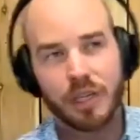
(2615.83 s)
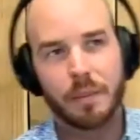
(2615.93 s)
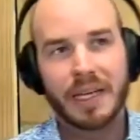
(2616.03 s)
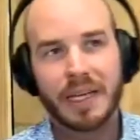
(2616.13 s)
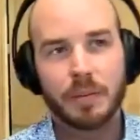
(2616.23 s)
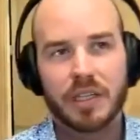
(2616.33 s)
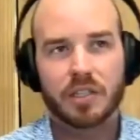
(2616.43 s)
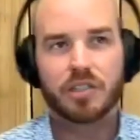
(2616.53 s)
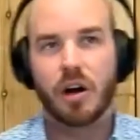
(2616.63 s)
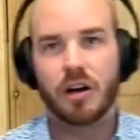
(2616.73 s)
The best place
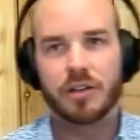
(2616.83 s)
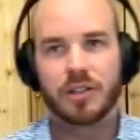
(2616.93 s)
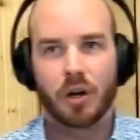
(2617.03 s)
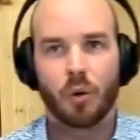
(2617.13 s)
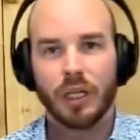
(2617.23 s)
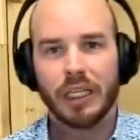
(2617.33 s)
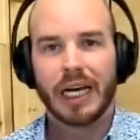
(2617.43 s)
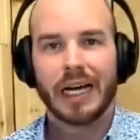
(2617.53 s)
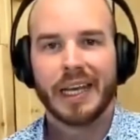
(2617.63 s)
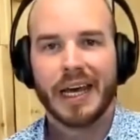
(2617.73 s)
to start is to go to
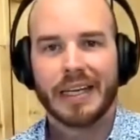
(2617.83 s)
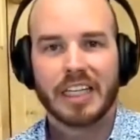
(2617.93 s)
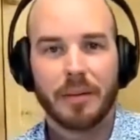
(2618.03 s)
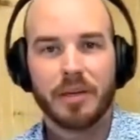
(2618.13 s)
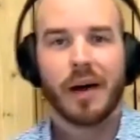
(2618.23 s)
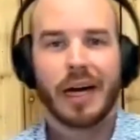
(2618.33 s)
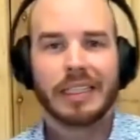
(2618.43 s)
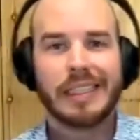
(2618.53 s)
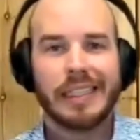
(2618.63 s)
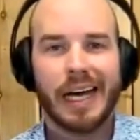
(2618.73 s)
witly.net,
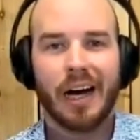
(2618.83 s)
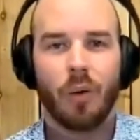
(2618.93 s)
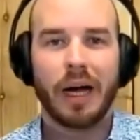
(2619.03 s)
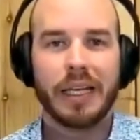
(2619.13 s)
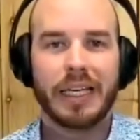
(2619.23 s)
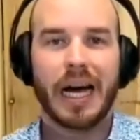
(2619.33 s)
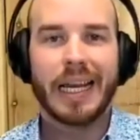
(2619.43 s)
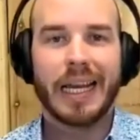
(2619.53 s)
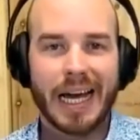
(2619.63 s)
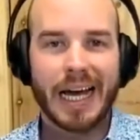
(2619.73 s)

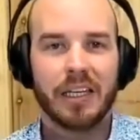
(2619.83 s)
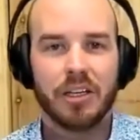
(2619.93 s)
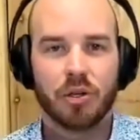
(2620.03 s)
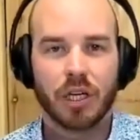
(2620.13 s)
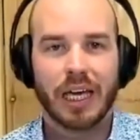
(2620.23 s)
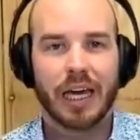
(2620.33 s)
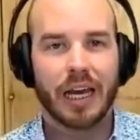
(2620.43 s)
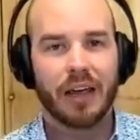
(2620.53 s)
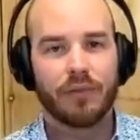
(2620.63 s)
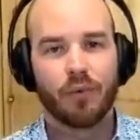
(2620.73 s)
WITLY.net. You can get
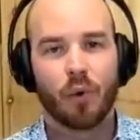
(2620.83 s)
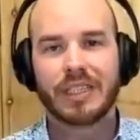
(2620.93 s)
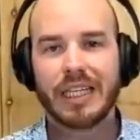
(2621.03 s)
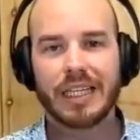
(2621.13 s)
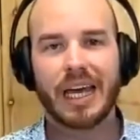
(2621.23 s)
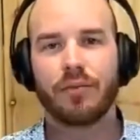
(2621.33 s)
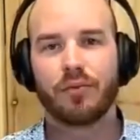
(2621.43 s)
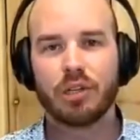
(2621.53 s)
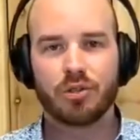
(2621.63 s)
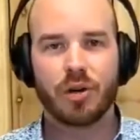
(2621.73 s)
a 14-day
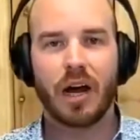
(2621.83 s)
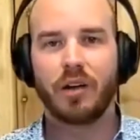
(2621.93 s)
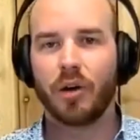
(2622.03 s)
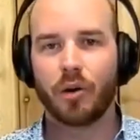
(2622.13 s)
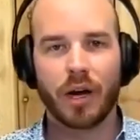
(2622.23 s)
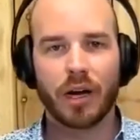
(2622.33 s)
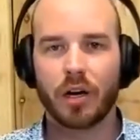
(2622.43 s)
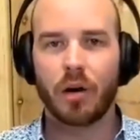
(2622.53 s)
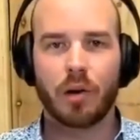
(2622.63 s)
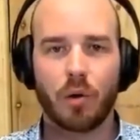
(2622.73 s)
free trial, no credit
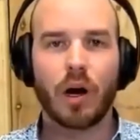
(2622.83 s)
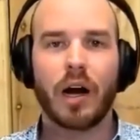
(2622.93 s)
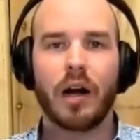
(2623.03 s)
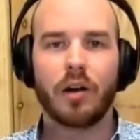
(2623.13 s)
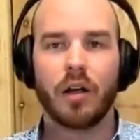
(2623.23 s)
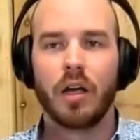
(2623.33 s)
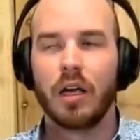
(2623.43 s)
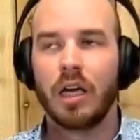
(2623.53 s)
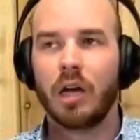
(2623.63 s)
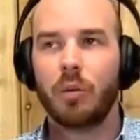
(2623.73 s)
card required.
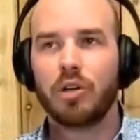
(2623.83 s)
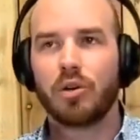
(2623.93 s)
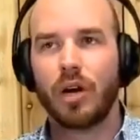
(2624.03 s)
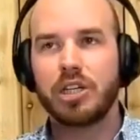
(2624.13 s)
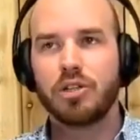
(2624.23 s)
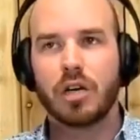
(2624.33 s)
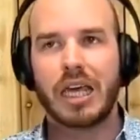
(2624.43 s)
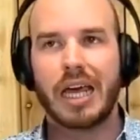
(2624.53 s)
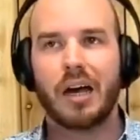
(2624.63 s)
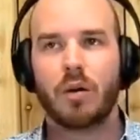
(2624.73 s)
And when you create your
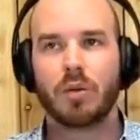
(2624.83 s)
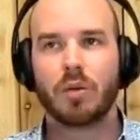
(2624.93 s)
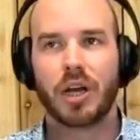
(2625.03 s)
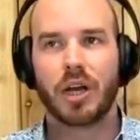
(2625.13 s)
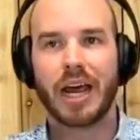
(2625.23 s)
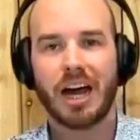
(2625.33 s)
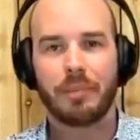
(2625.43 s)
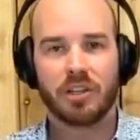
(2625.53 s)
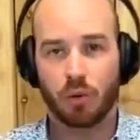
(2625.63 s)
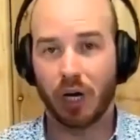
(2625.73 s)
account, what's going to
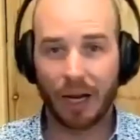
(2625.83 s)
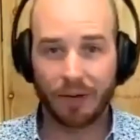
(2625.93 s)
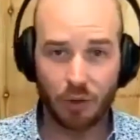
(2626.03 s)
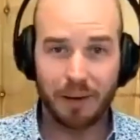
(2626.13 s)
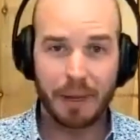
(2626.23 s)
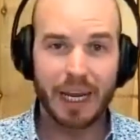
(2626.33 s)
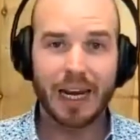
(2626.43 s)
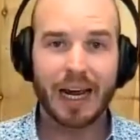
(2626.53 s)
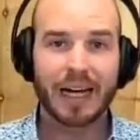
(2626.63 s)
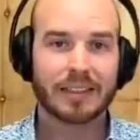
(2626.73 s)
happen is we're going to give you
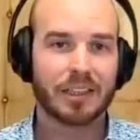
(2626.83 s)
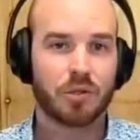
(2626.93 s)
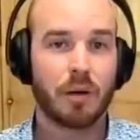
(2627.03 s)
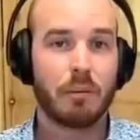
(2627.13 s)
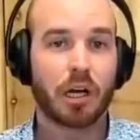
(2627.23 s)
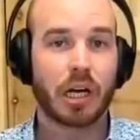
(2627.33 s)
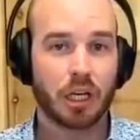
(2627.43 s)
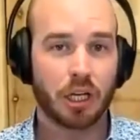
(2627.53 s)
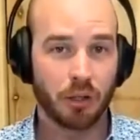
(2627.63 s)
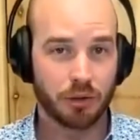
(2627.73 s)
immediate access to a marketing
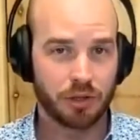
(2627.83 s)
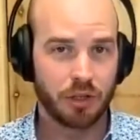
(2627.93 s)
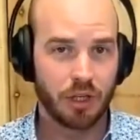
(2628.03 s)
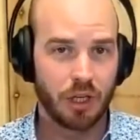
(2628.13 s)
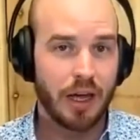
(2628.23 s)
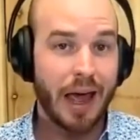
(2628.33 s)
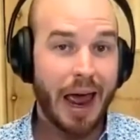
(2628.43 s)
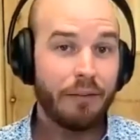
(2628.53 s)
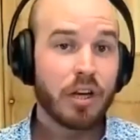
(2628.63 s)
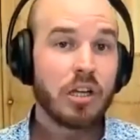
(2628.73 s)
coach.
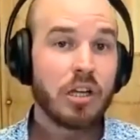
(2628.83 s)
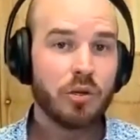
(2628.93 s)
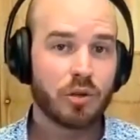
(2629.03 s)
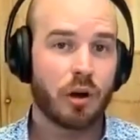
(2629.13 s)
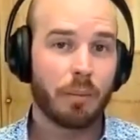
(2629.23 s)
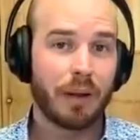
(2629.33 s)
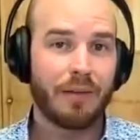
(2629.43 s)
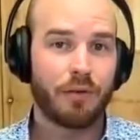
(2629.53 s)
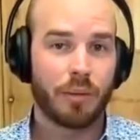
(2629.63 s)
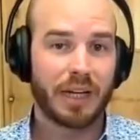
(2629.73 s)
Every user on our
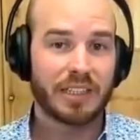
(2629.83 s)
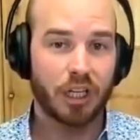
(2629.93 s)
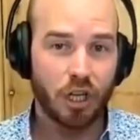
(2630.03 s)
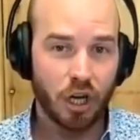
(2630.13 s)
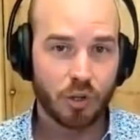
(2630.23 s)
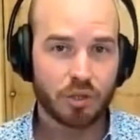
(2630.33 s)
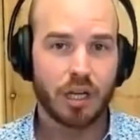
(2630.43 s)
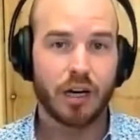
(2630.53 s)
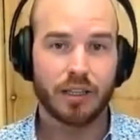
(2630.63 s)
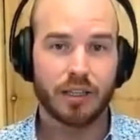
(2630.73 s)
platform gets a coach
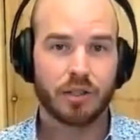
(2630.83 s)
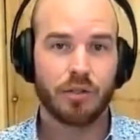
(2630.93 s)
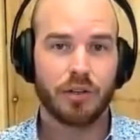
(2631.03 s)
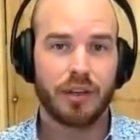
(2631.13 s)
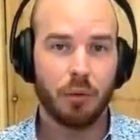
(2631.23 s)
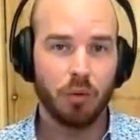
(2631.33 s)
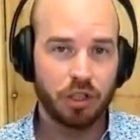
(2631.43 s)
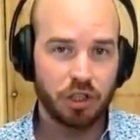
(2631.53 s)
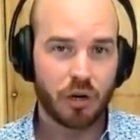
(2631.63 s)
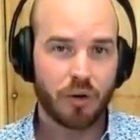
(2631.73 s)
and a consultant that will
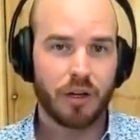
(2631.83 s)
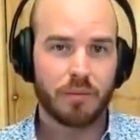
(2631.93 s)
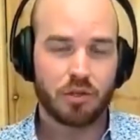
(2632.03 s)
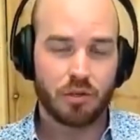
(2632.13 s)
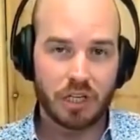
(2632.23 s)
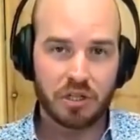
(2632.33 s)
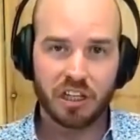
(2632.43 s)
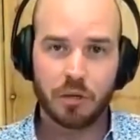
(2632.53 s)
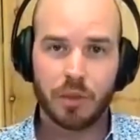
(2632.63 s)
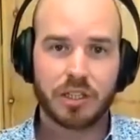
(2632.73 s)
show them
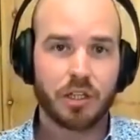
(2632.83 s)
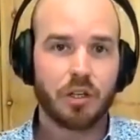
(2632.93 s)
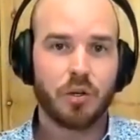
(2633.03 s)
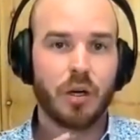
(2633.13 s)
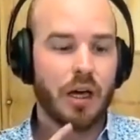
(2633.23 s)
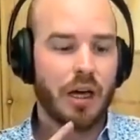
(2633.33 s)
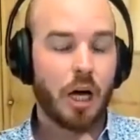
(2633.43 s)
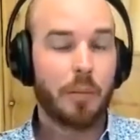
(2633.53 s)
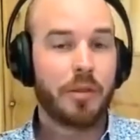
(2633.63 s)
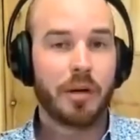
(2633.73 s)
strategically what to do,
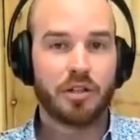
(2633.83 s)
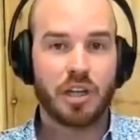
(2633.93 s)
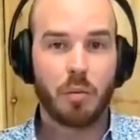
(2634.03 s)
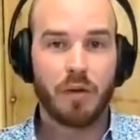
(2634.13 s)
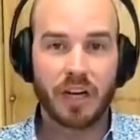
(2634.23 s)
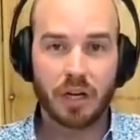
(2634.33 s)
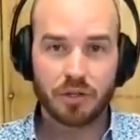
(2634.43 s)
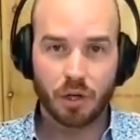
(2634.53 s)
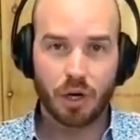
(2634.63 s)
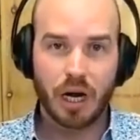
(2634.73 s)
help them understand what videos
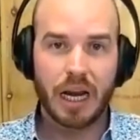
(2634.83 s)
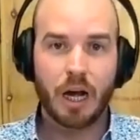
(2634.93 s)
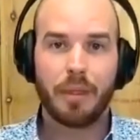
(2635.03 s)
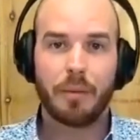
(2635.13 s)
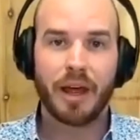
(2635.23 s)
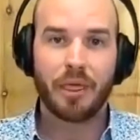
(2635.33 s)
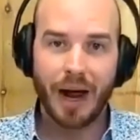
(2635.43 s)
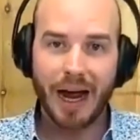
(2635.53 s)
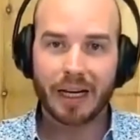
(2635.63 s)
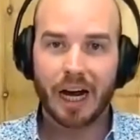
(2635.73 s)
to create, help them write their
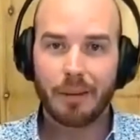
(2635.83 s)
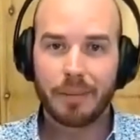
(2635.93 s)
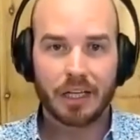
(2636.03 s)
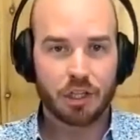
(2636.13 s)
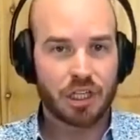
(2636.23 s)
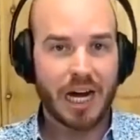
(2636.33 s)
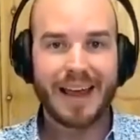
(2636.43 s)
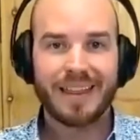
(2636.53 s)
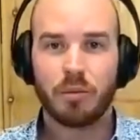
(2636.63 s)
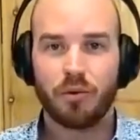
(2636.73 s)
ad copy, and just
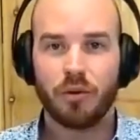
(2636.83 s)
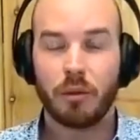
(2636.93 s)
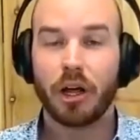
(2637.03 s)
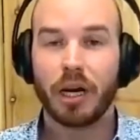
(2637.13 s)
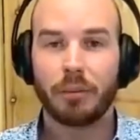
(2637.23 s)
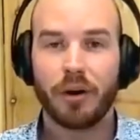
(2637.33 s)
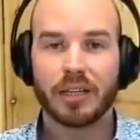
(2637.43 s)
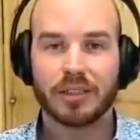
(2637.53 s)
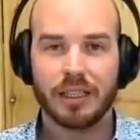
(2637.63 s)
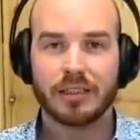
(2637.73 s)
guide them through the marketing
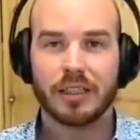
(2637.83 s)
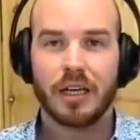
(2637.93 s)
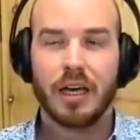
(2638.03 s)
process.